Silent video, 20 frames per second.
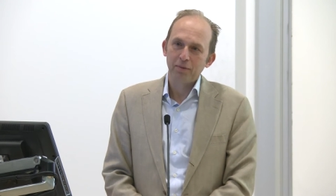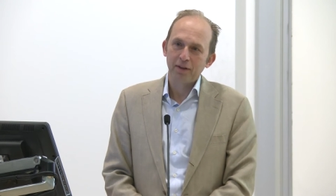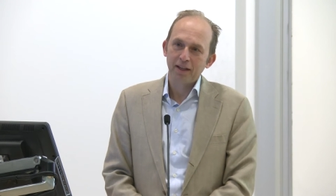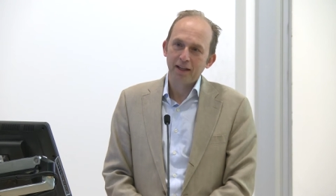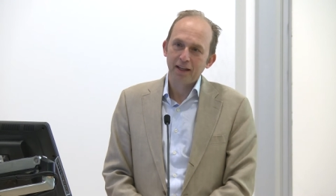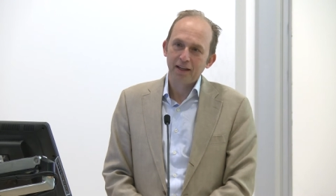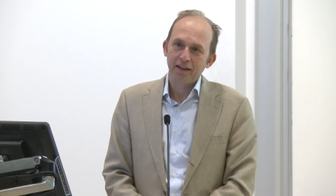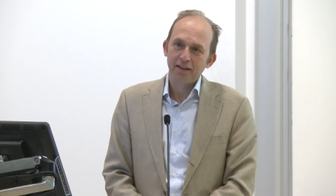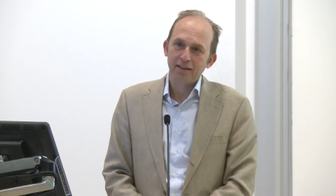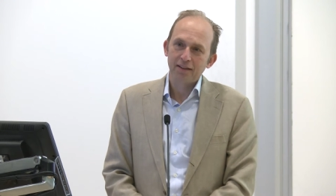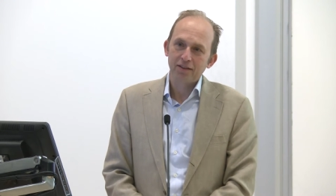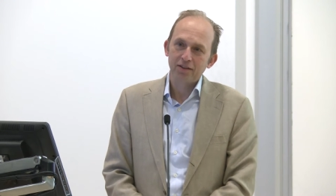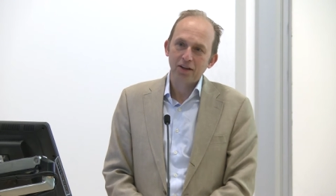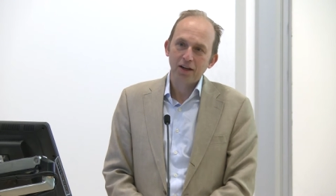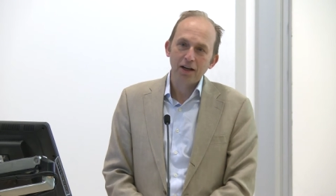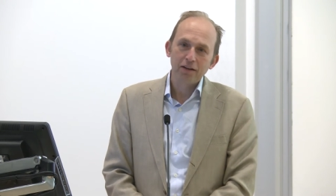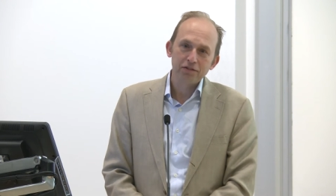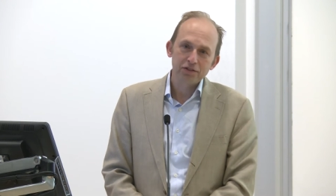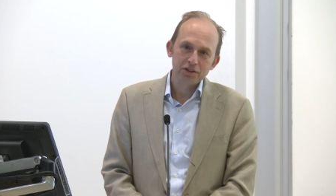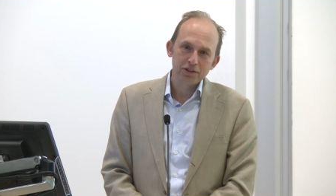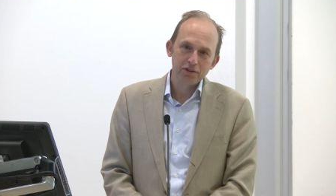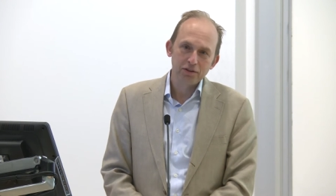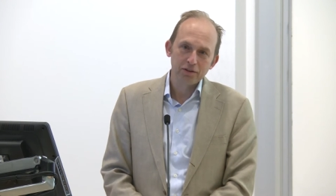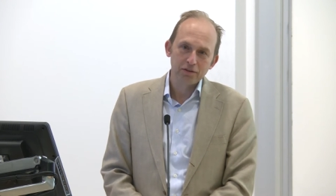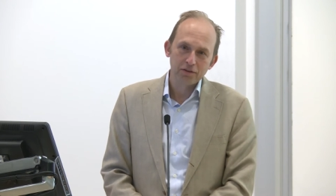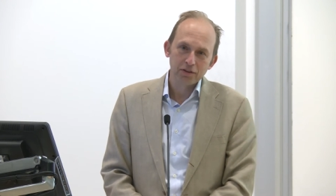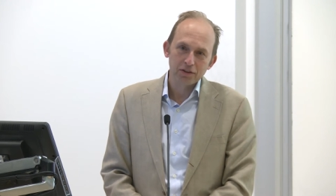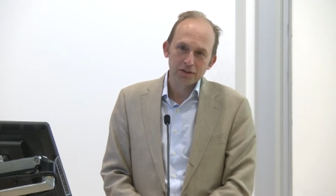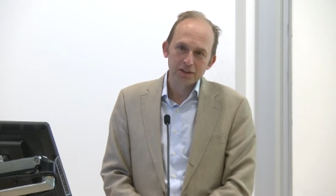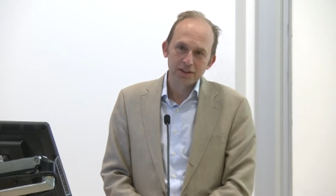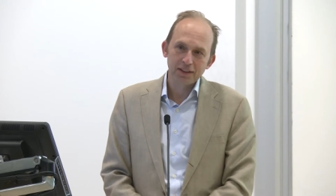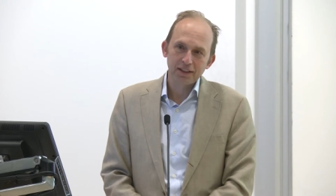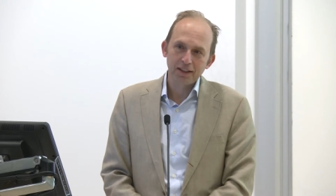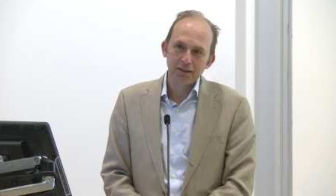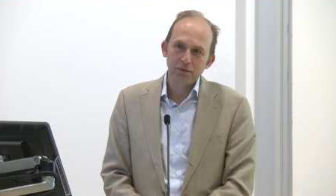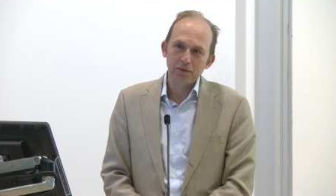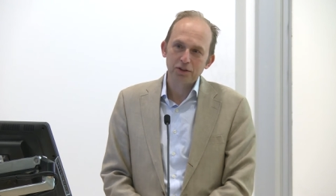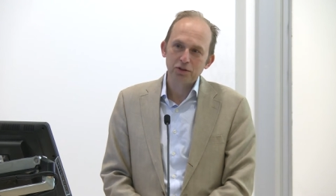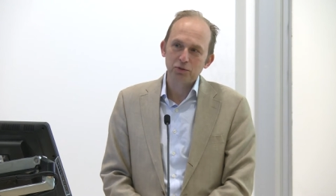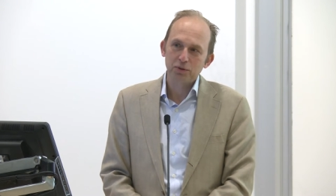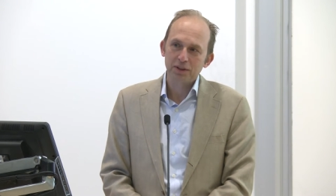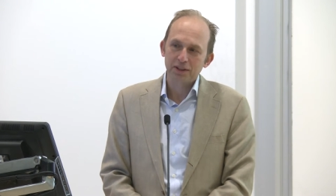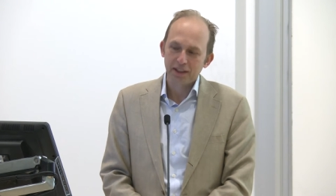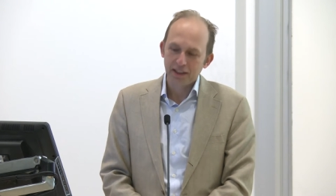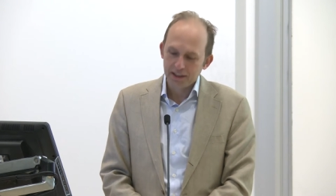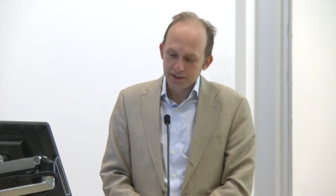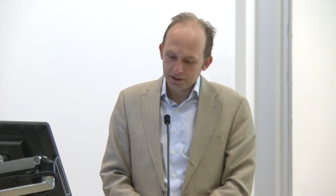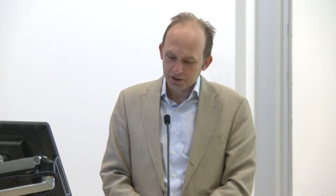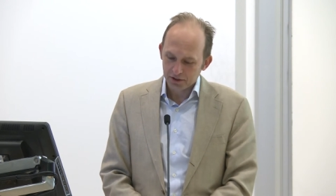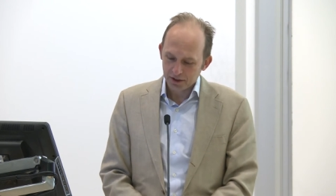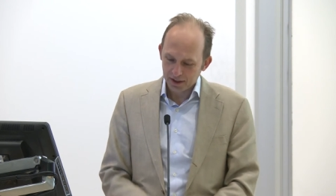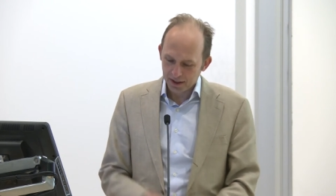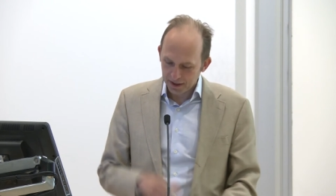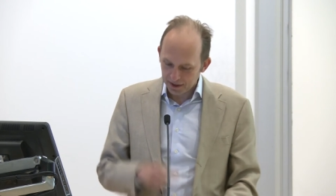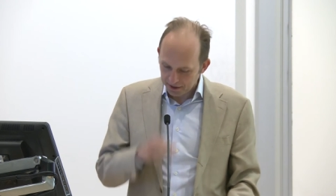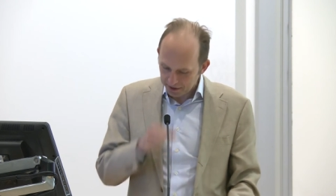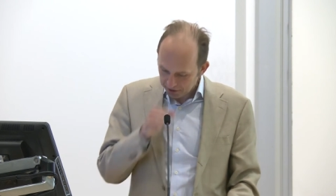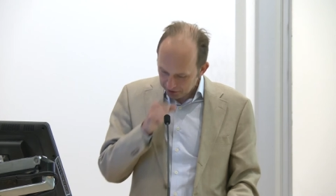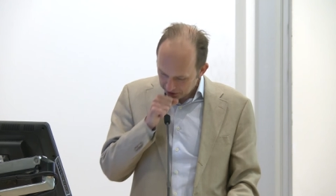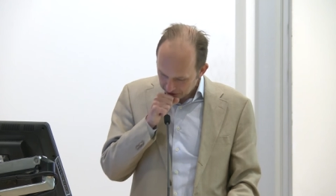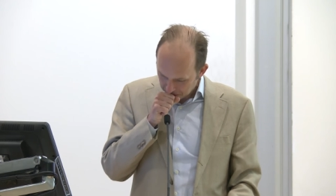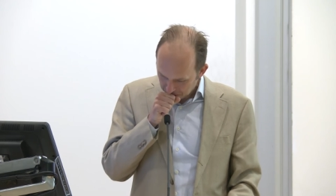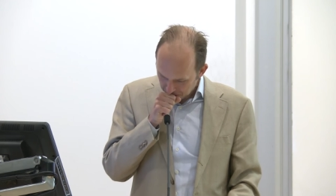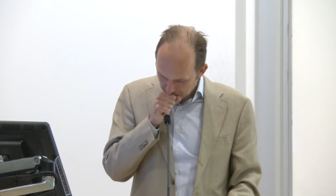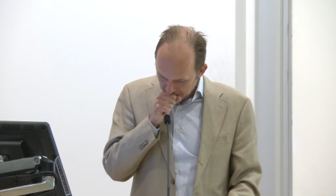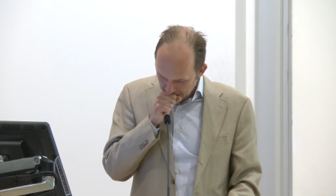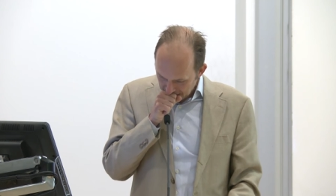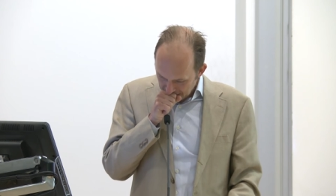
to get into Tufts University, which was easier to get into